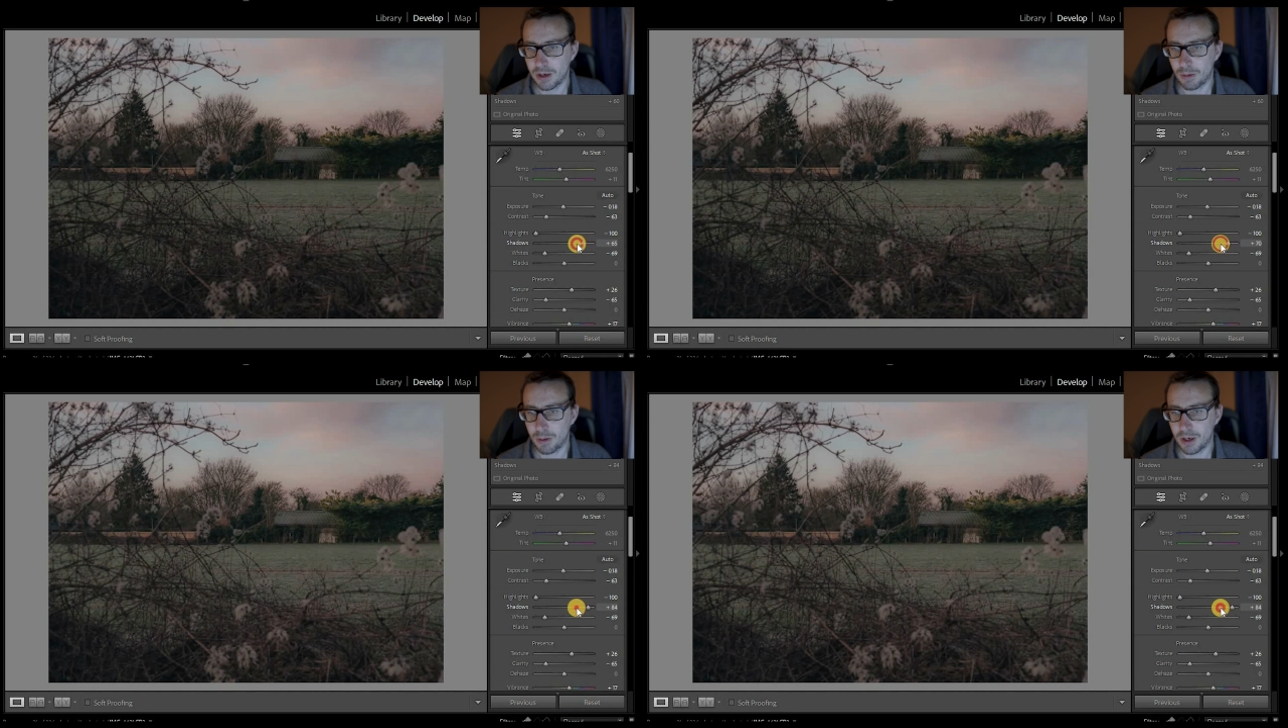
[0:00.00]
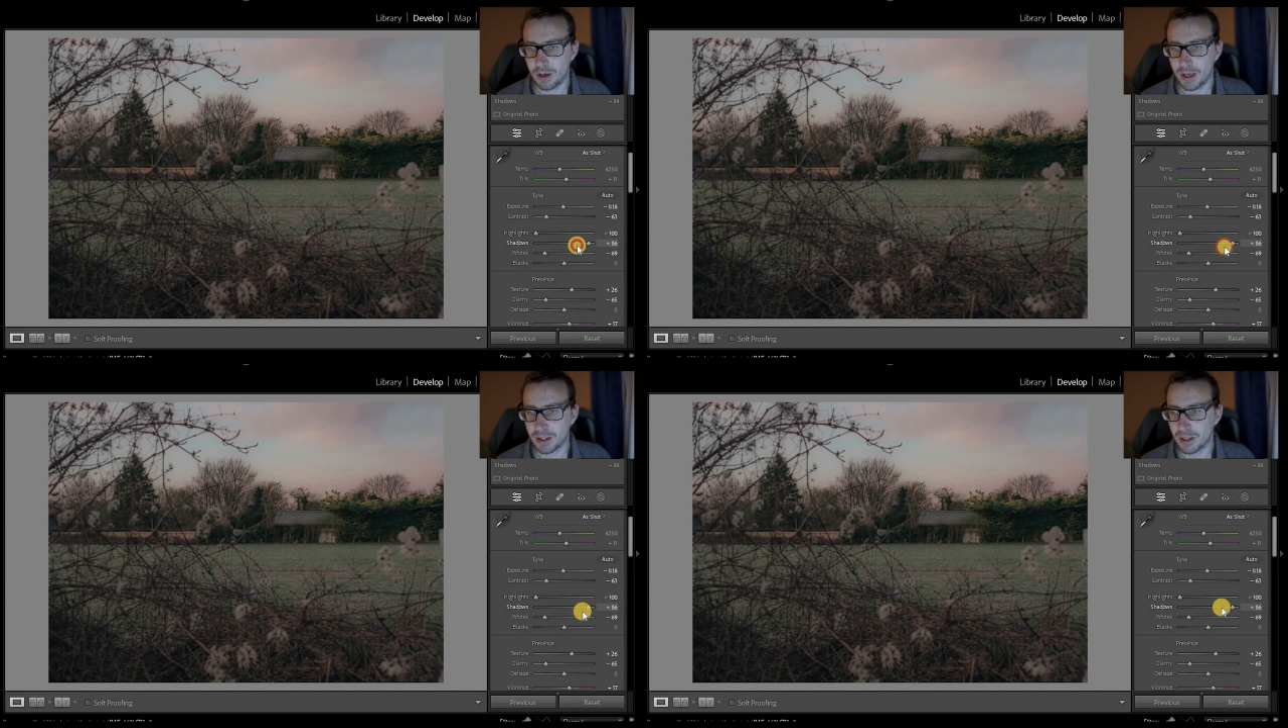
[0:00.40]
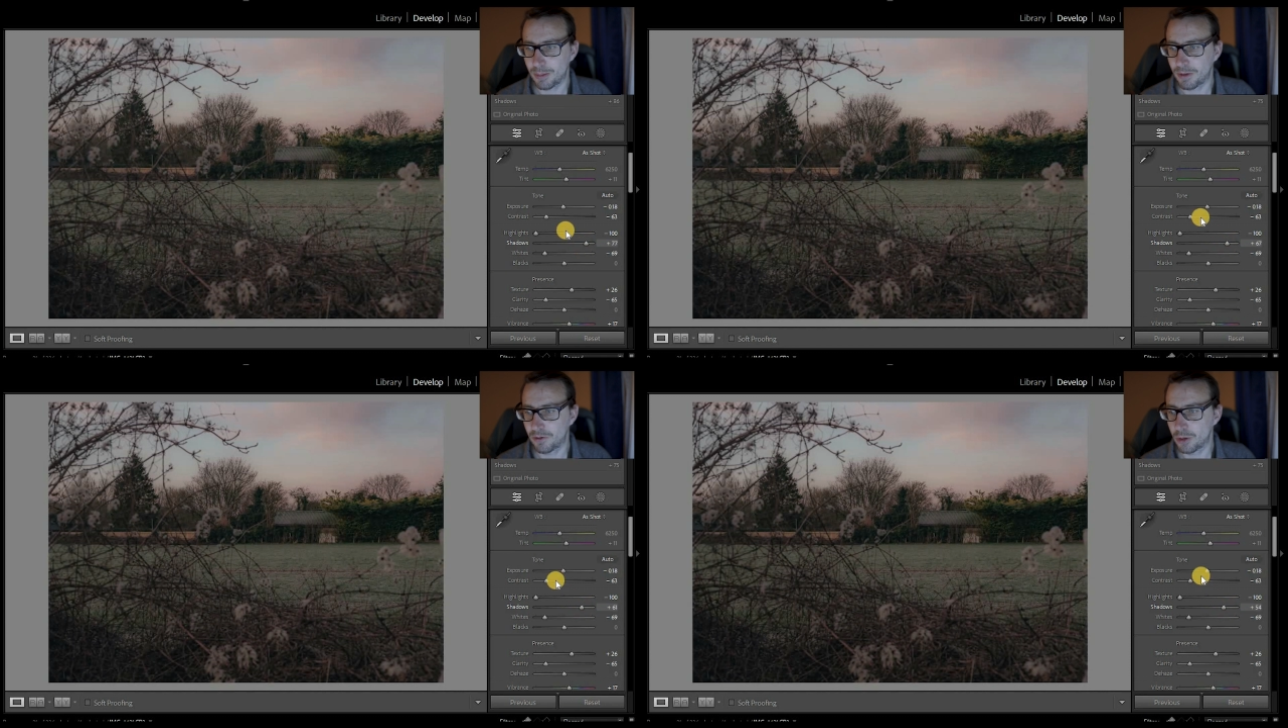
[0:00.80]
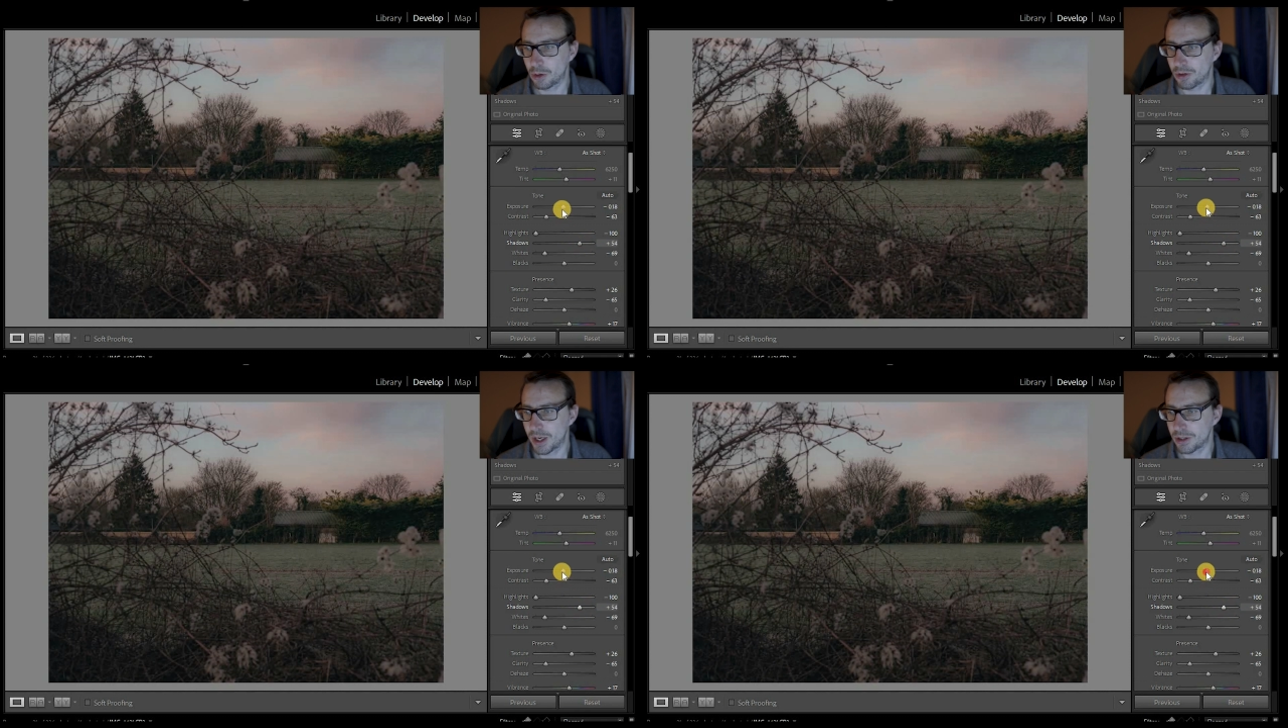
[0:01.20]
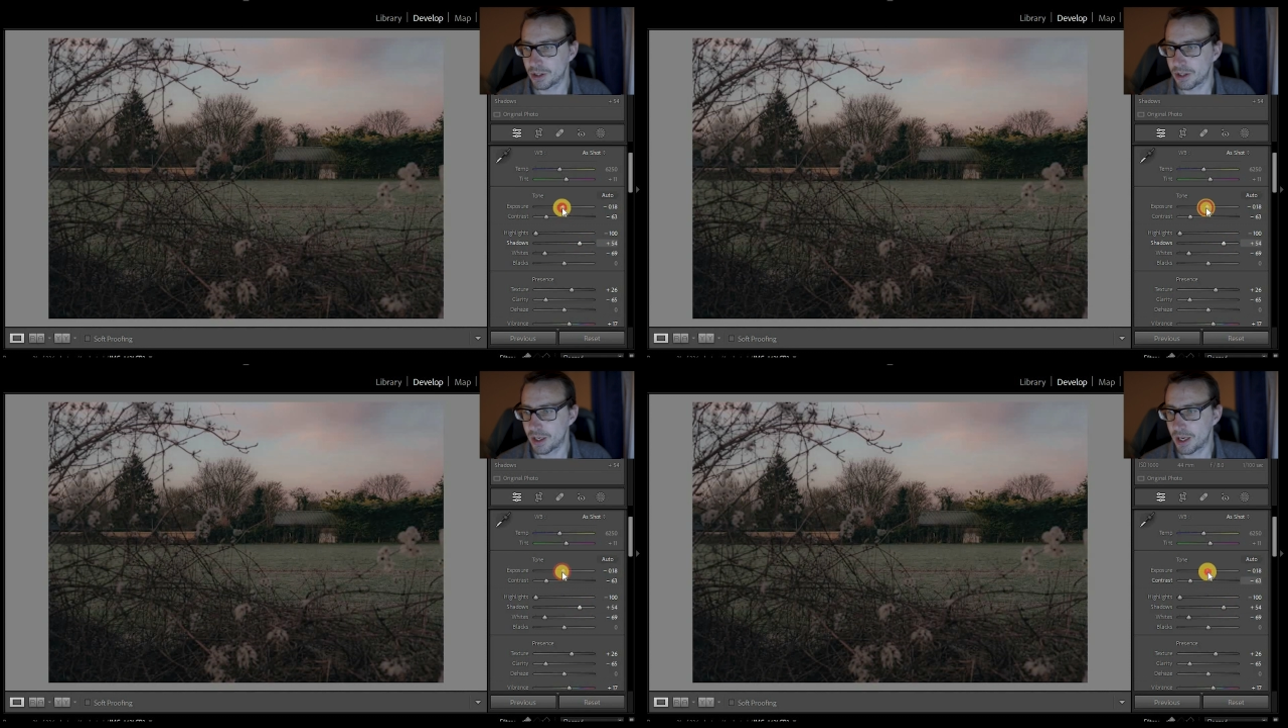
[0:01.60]
No, we want to lighten up the
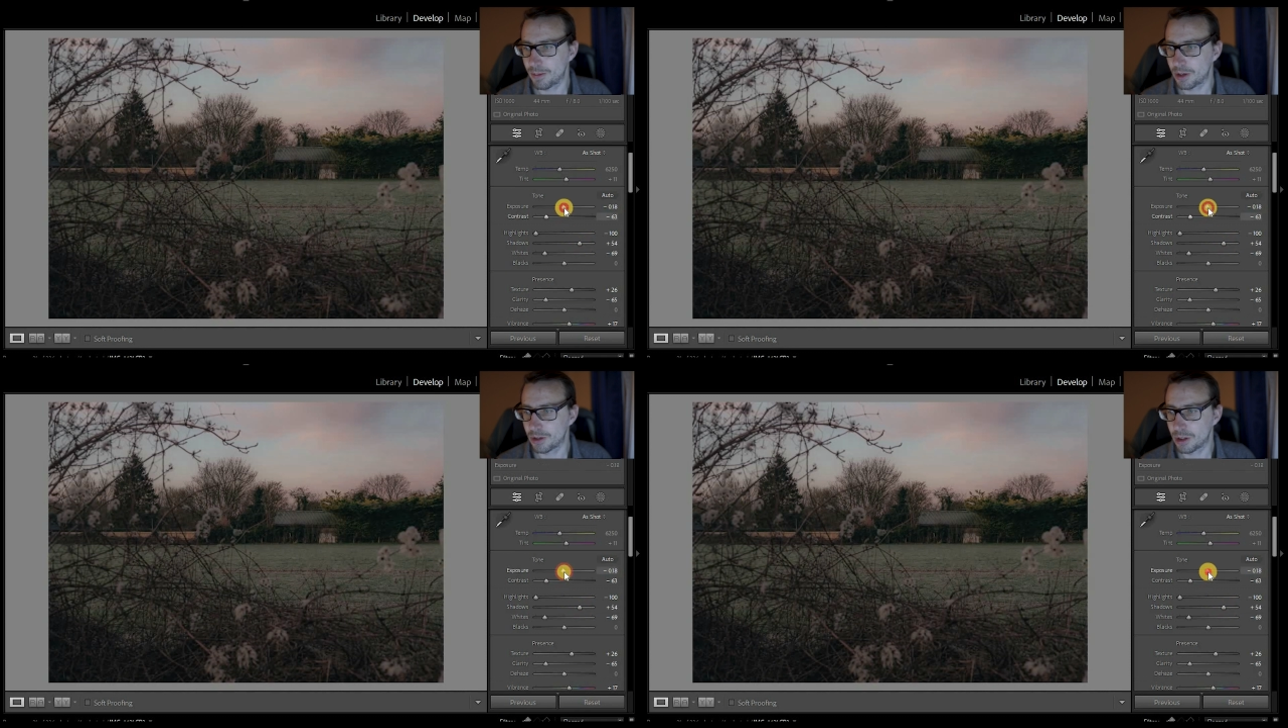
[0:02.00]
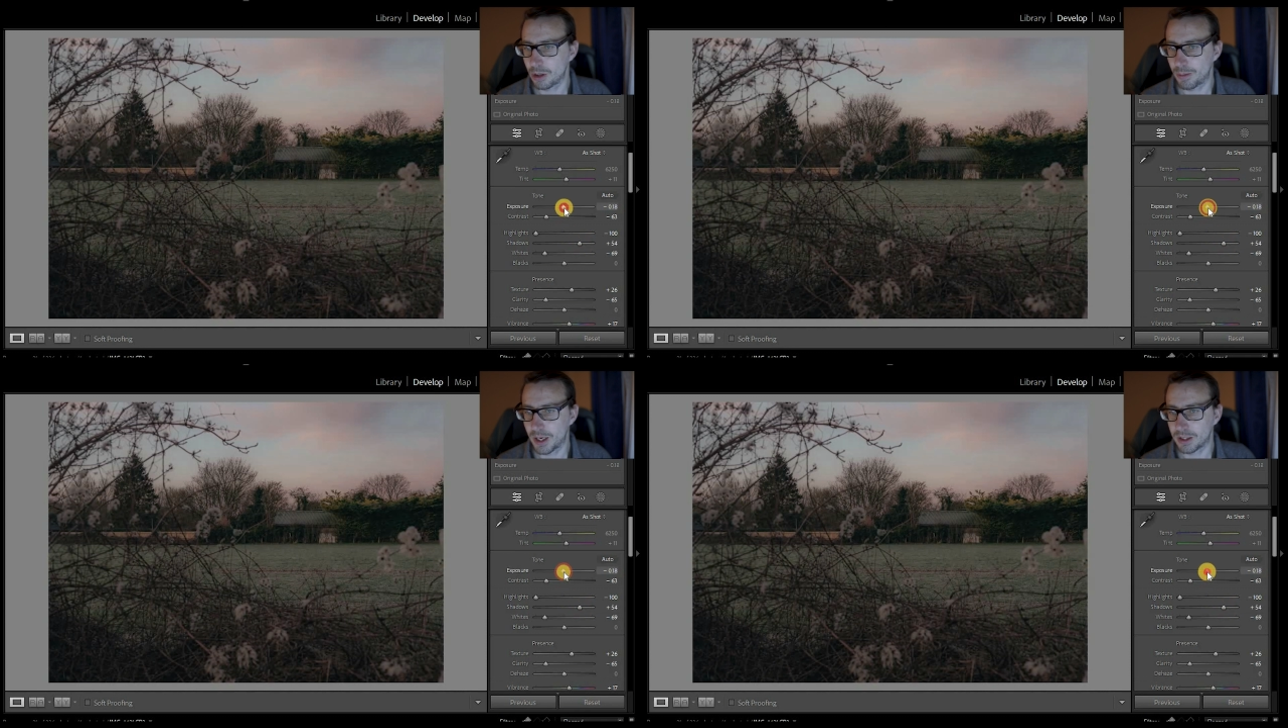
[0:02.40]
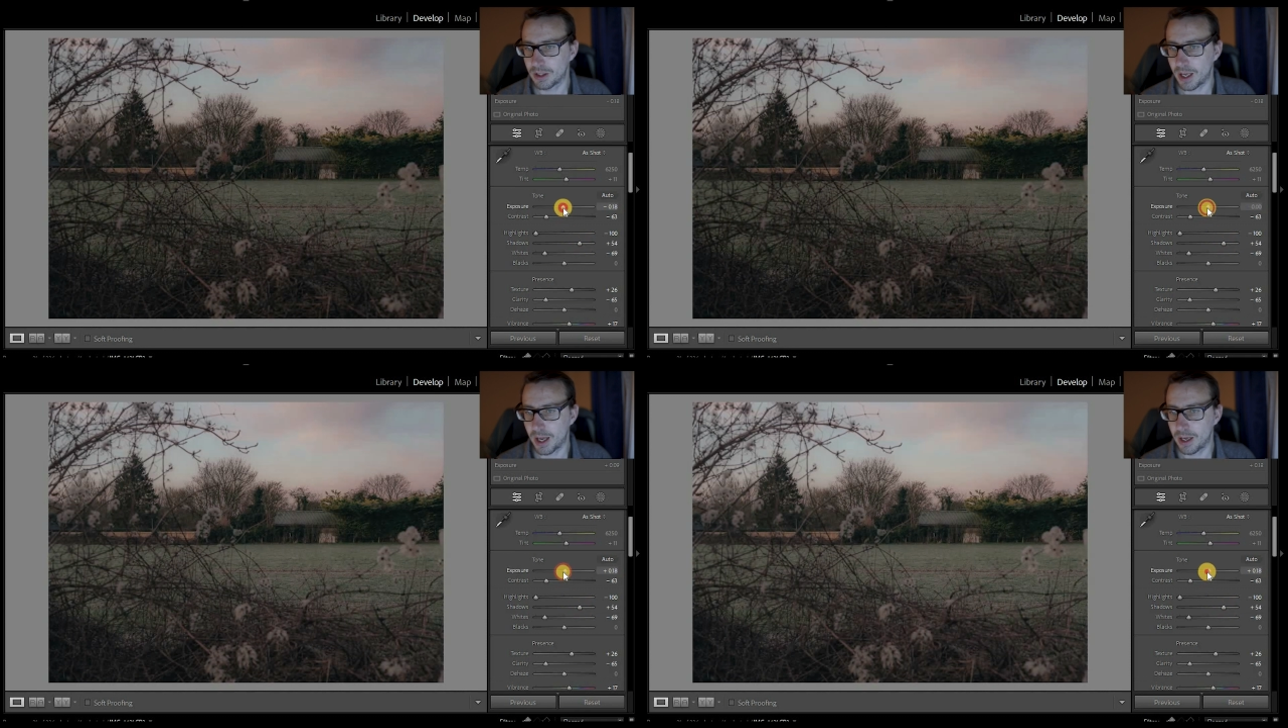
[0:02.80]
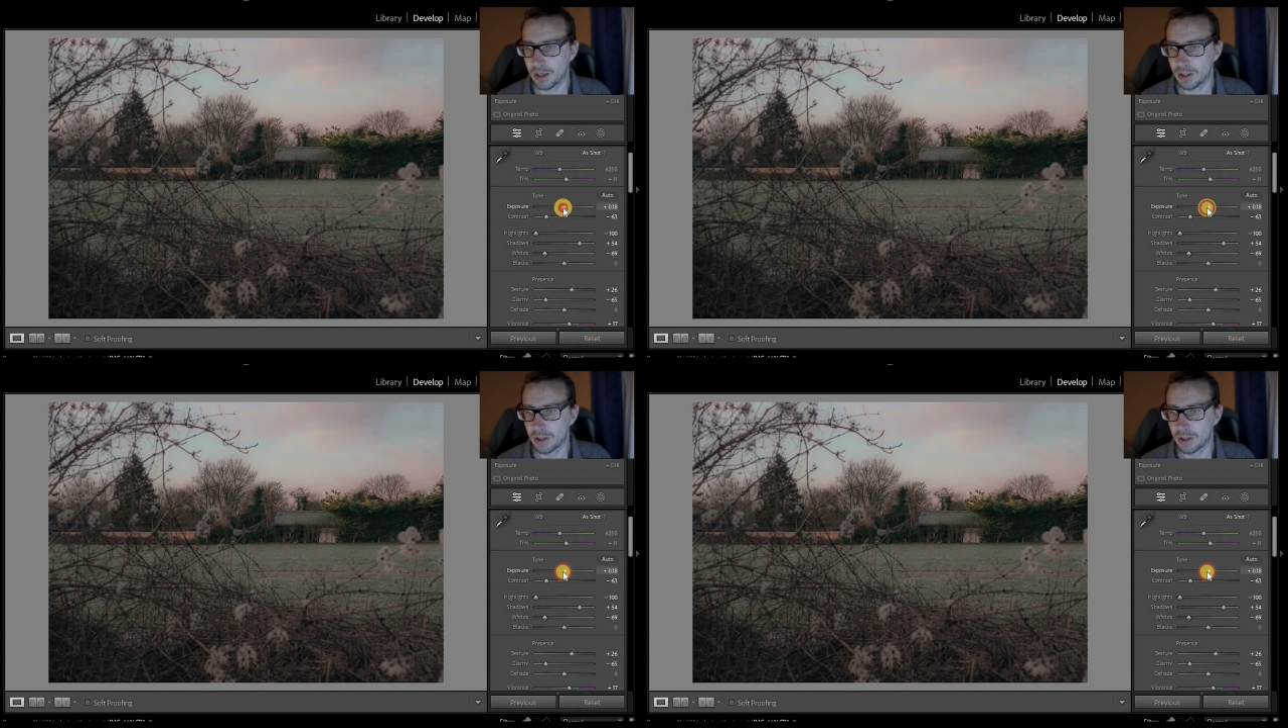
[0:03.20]
foreground. Yeah, not too bad there.